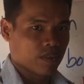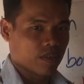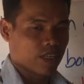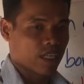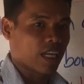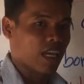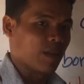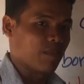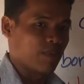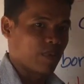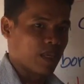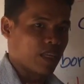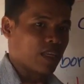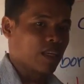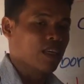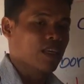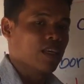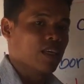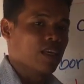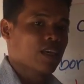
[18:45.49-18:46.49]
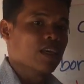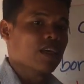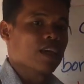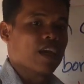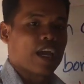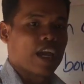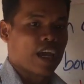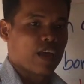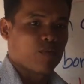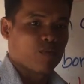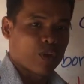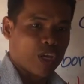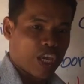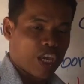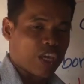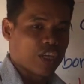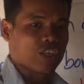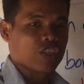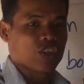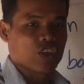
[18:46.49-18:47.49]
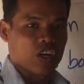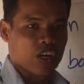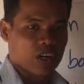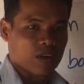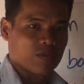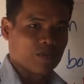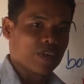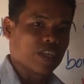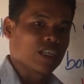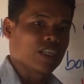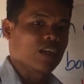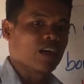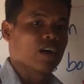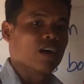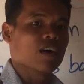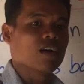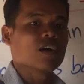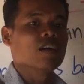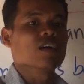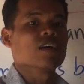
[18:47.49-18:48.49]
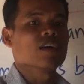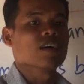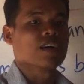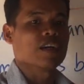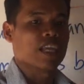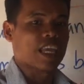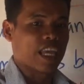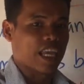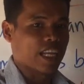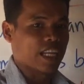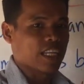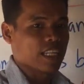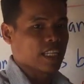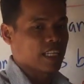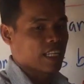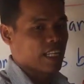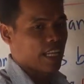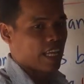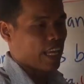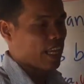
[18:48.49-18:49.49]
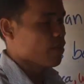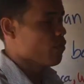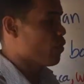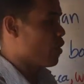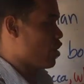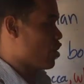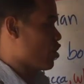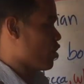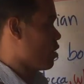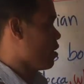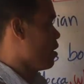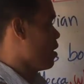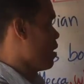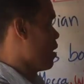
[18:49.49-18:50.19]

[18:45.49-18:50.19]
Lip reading: It can be at which, on which, or in which.